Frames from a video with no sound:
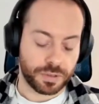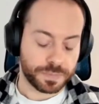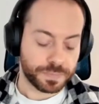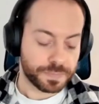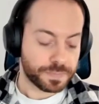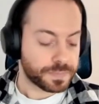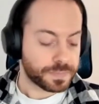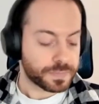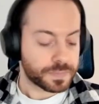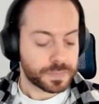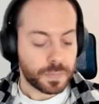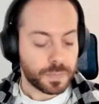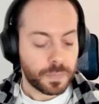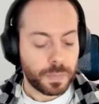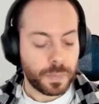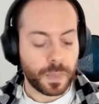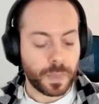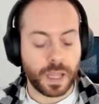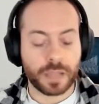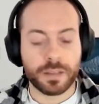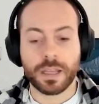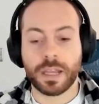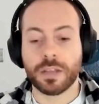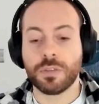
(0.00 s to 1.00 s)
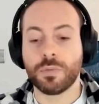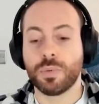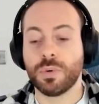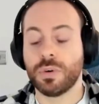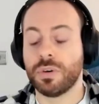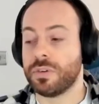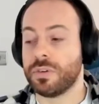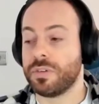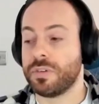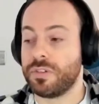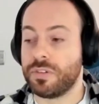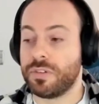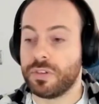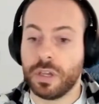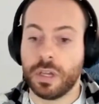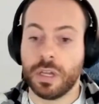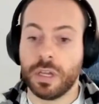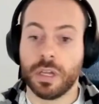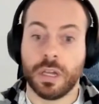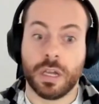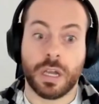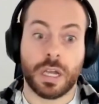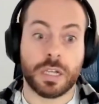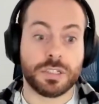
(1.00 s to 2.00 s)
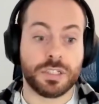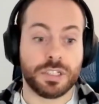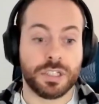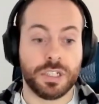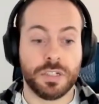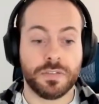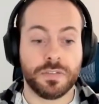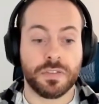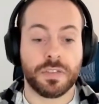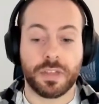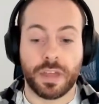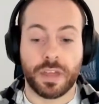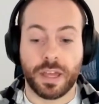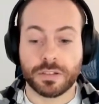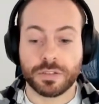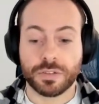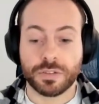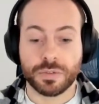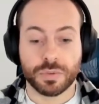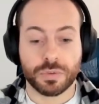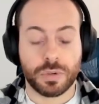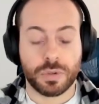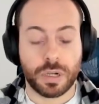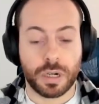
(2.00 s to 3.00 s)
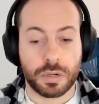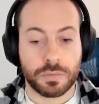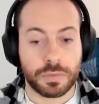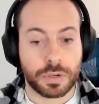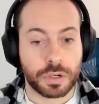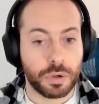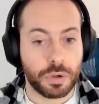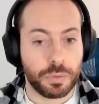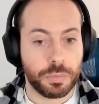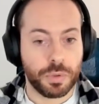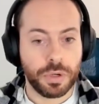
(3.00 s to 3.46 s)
So that was achieved thanks to